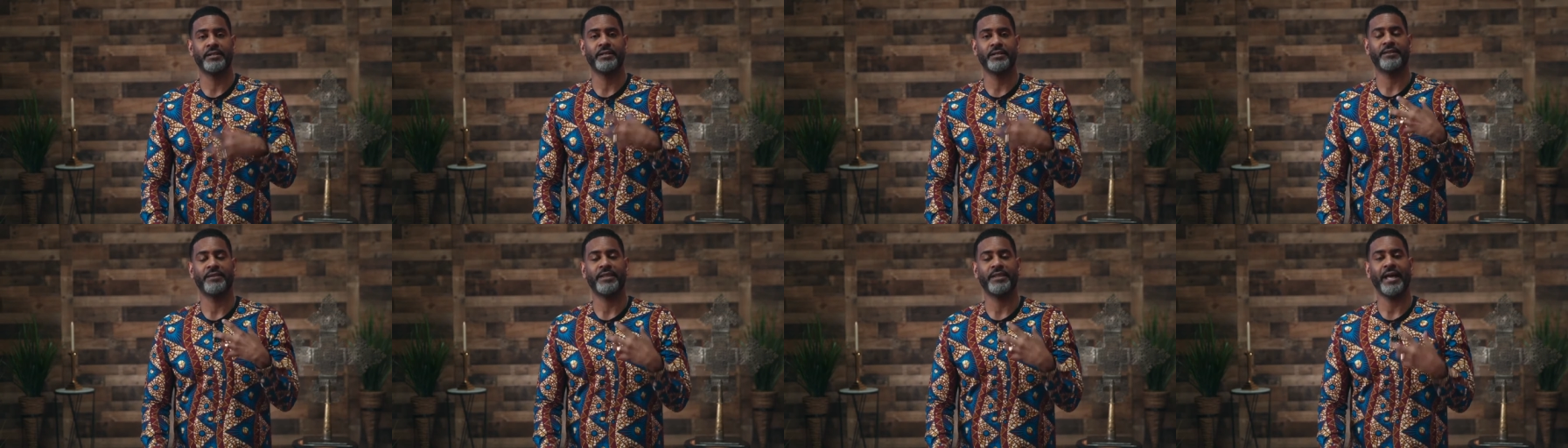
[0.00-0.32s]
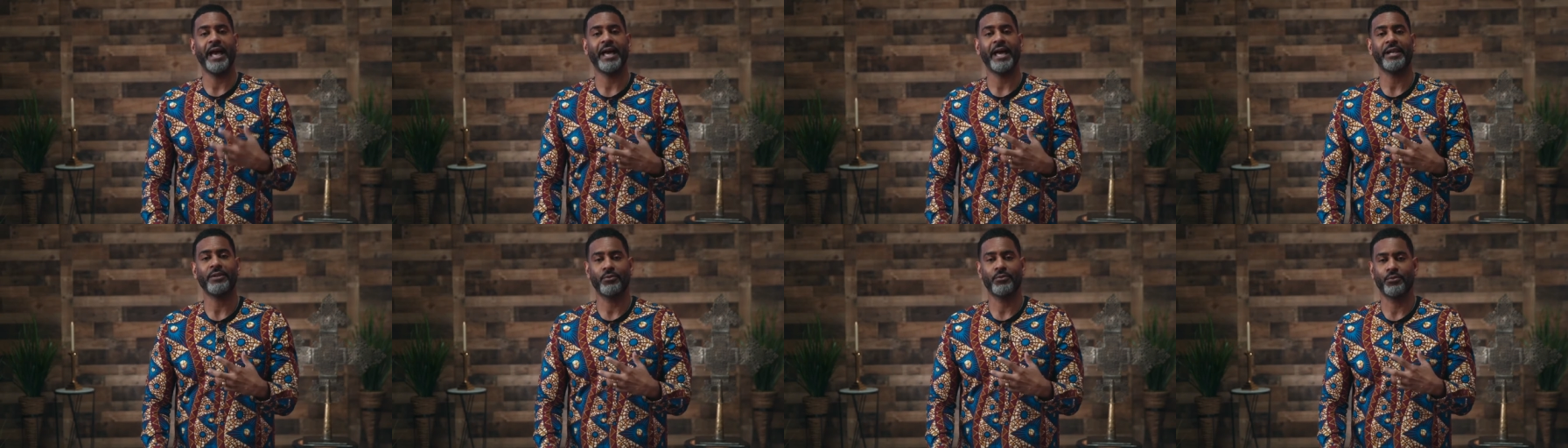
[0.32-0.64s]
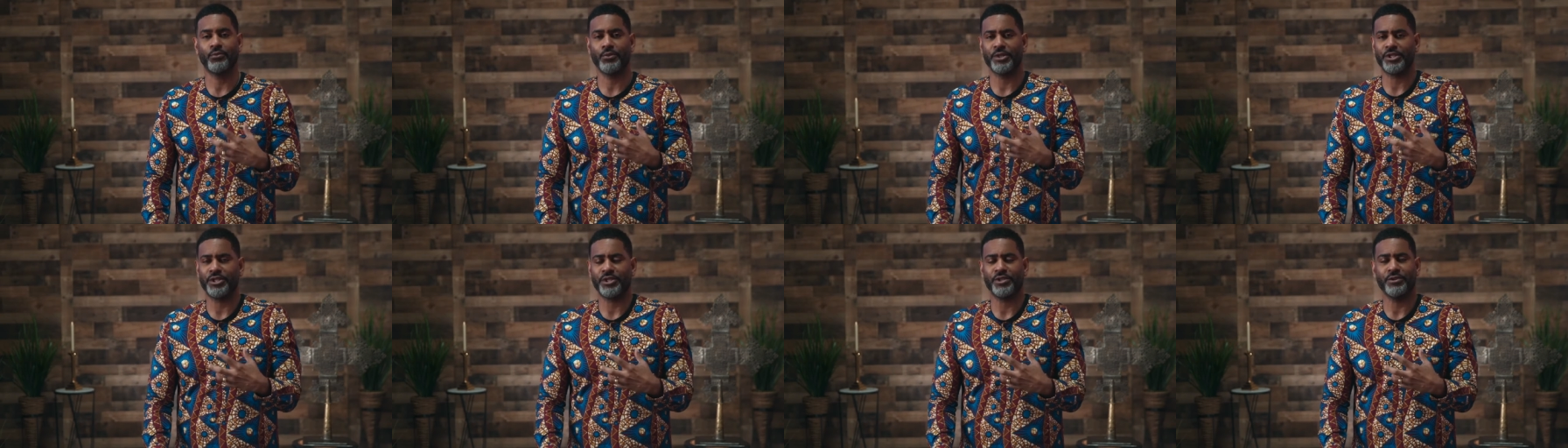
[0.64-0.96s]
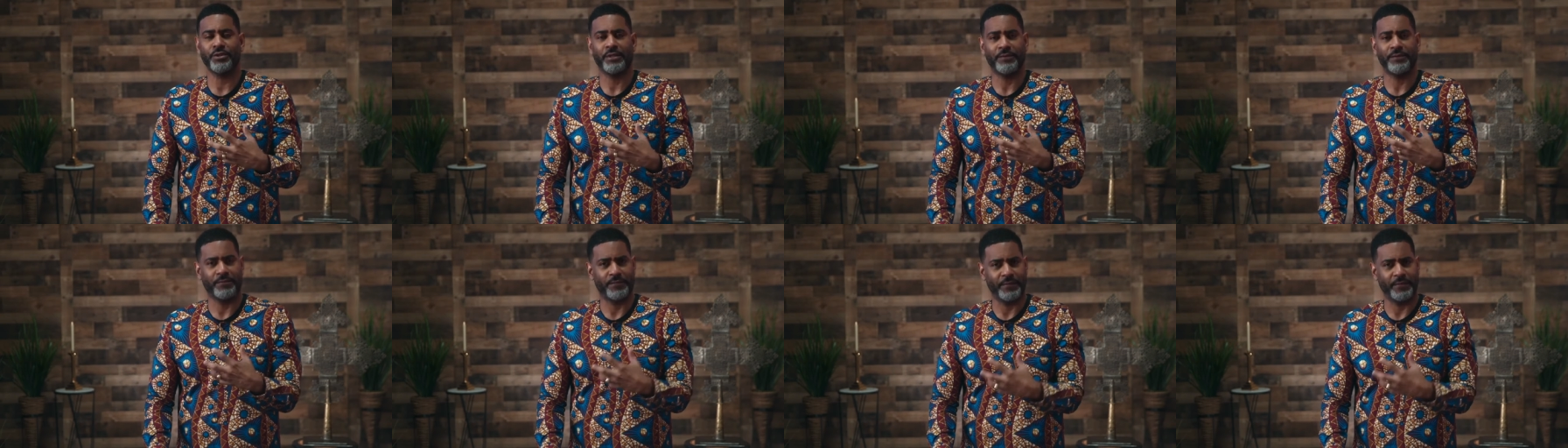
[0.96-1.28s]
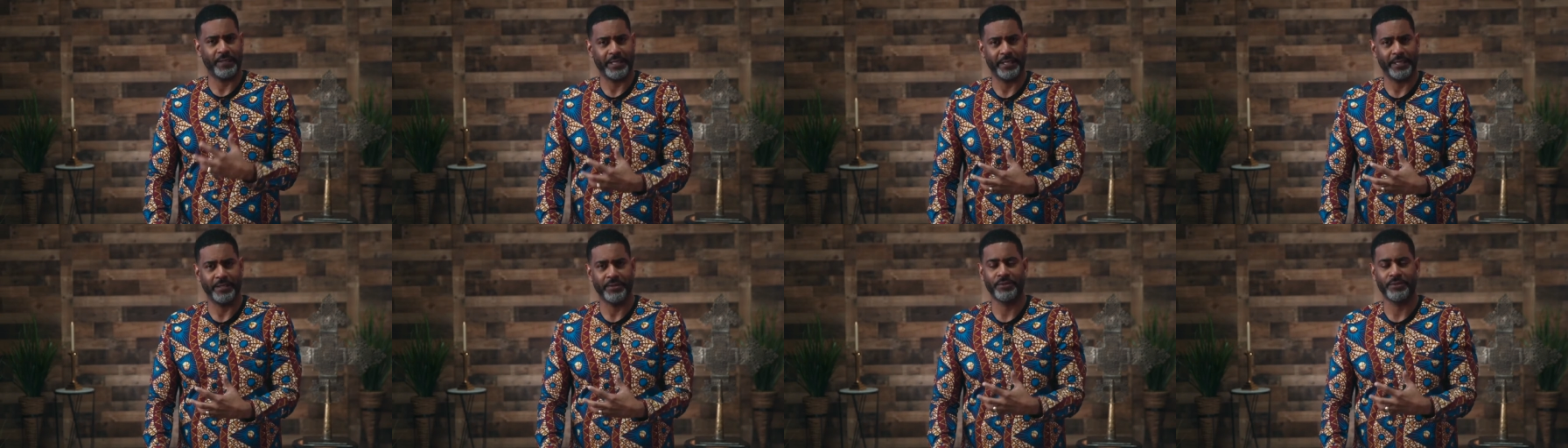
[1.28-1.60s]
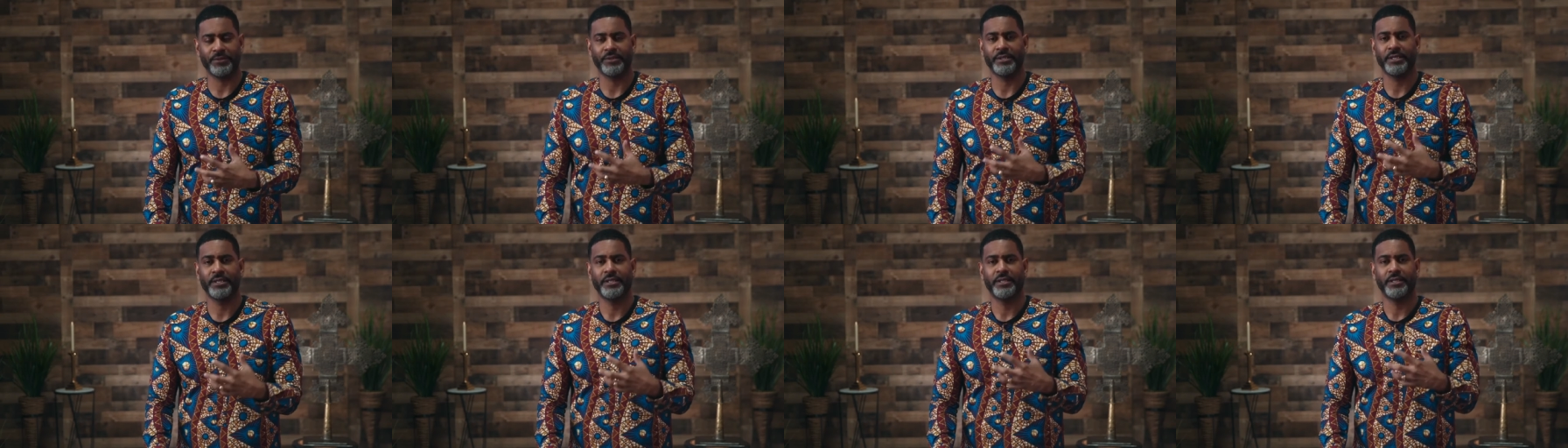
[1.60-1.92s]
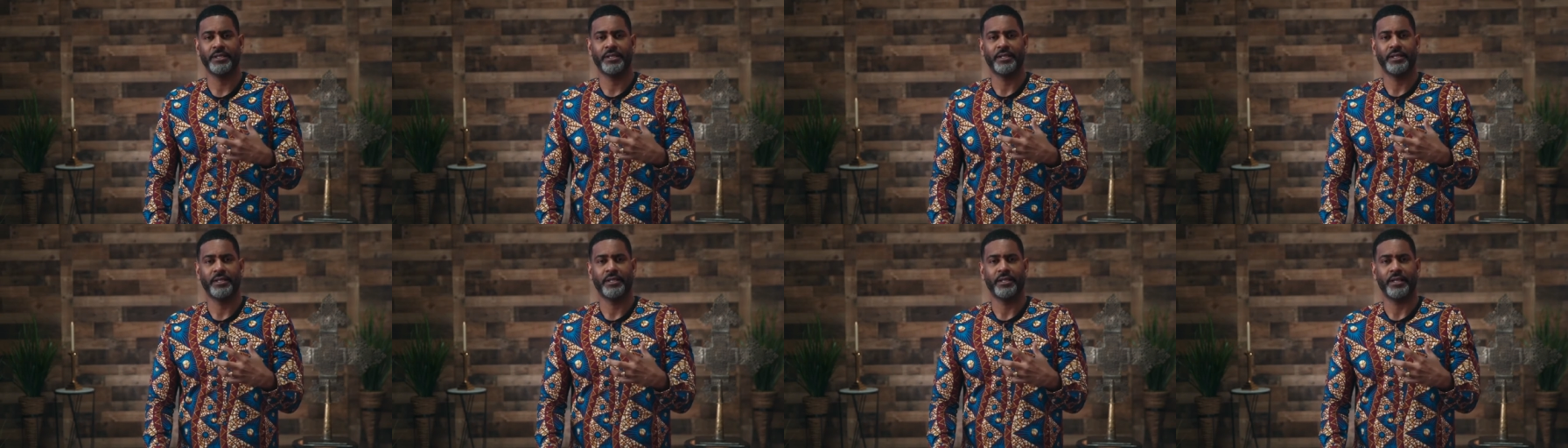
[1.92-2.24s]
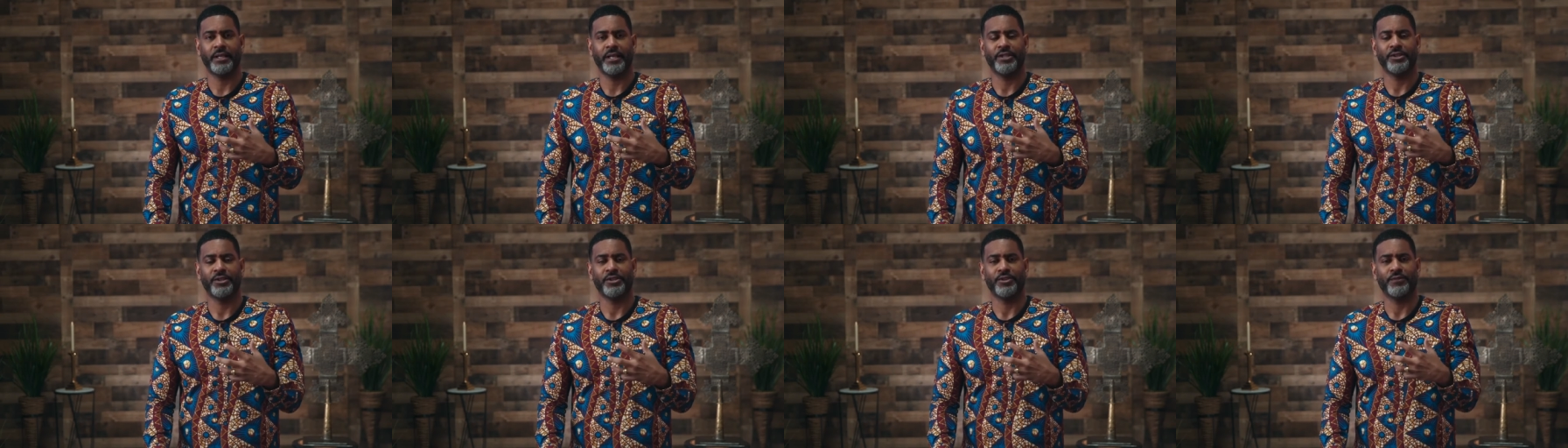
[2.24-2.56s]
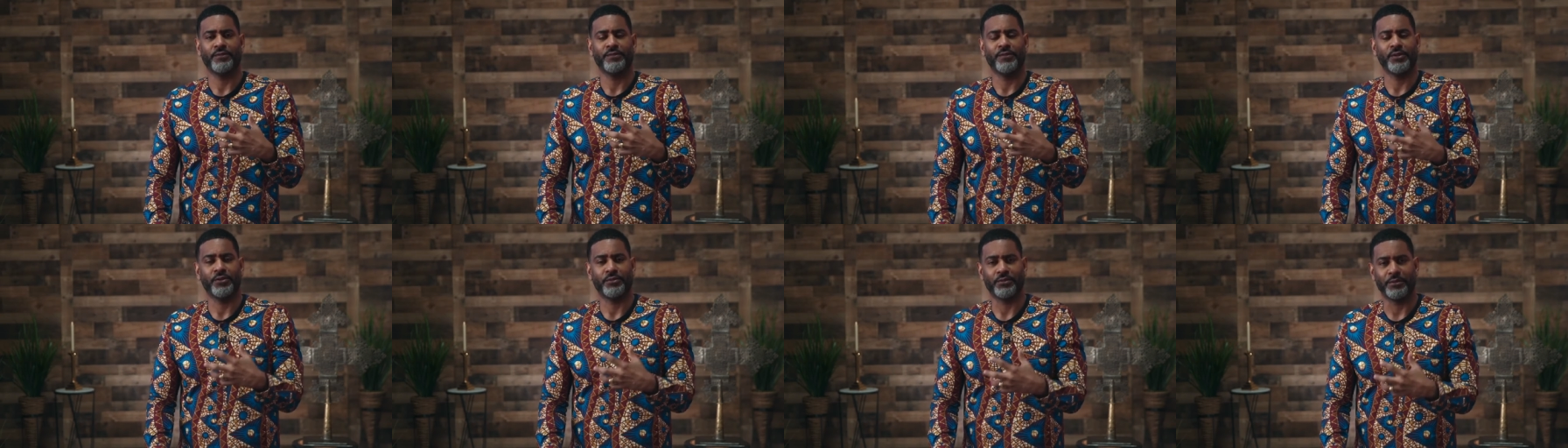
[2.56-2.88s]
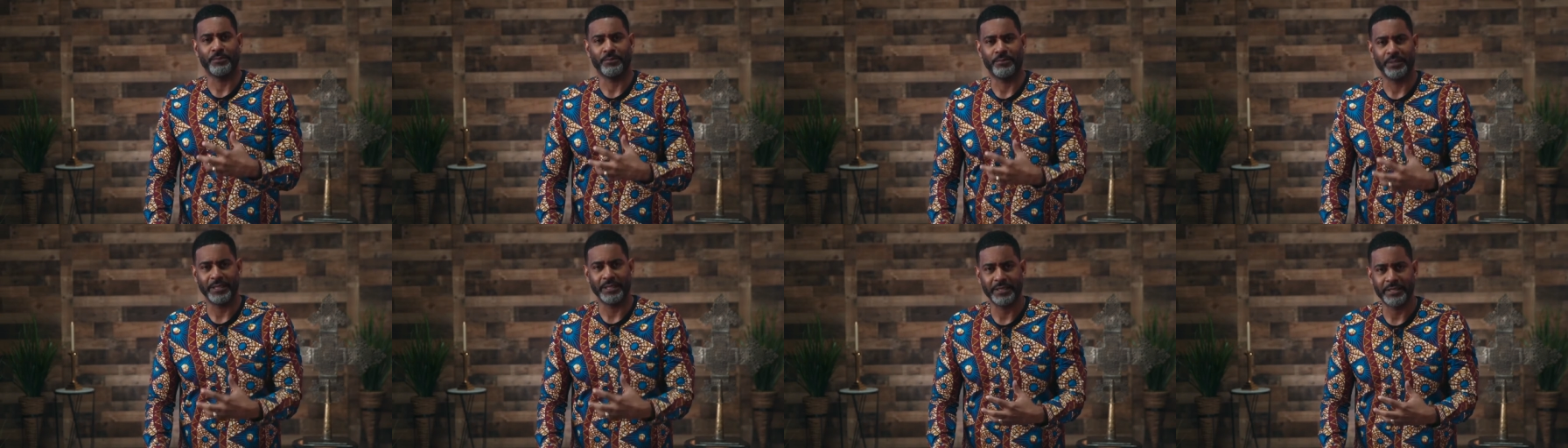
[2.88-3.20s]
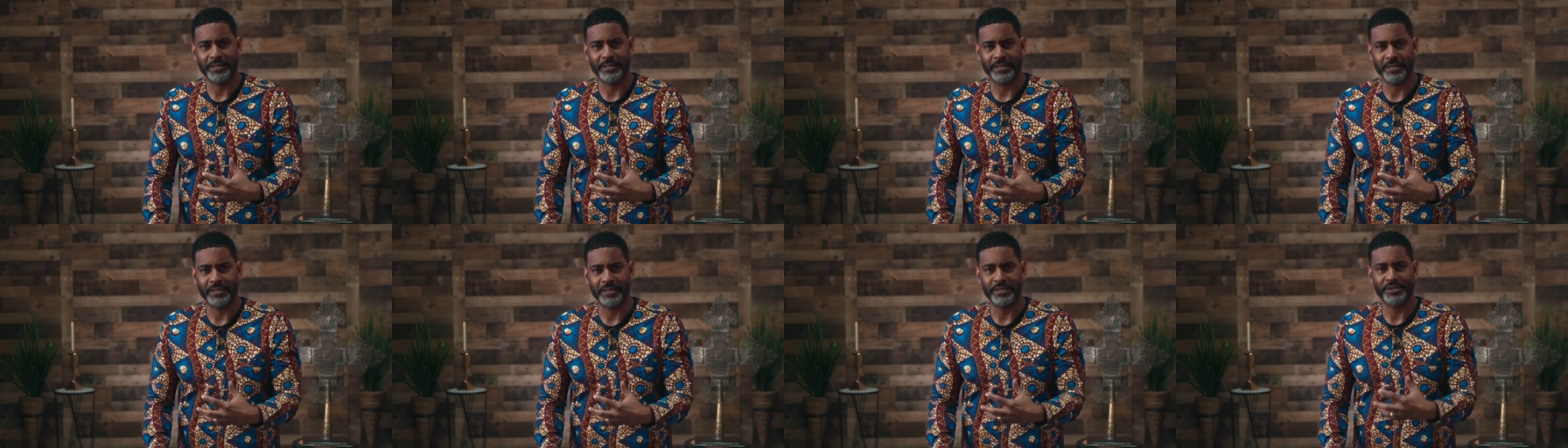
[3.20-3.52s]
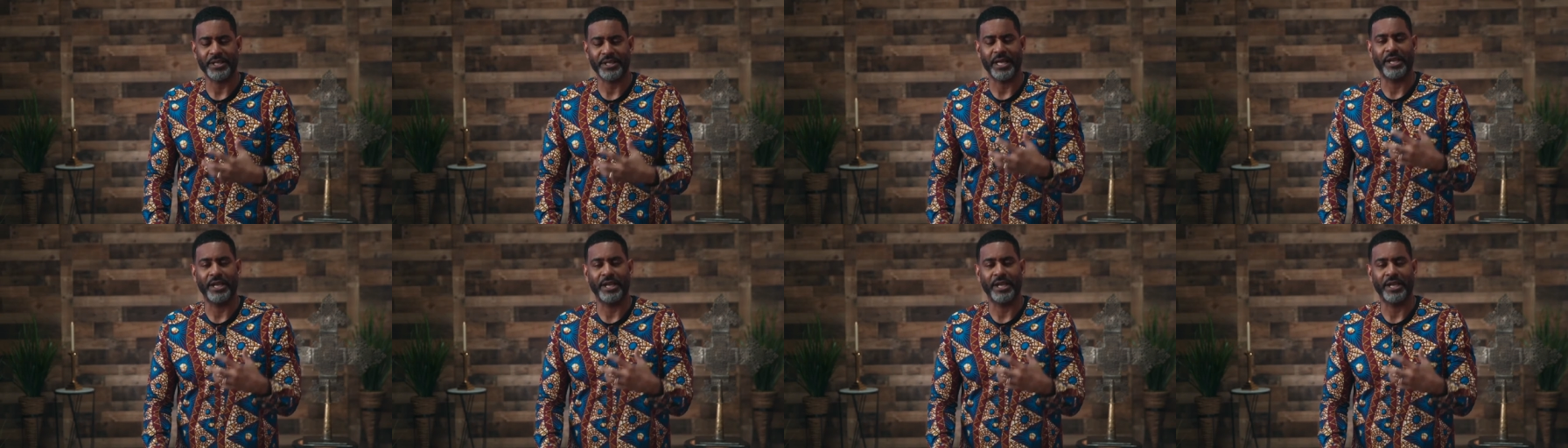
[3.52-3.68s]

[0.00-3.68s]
that which you have failed and your vulnerabilities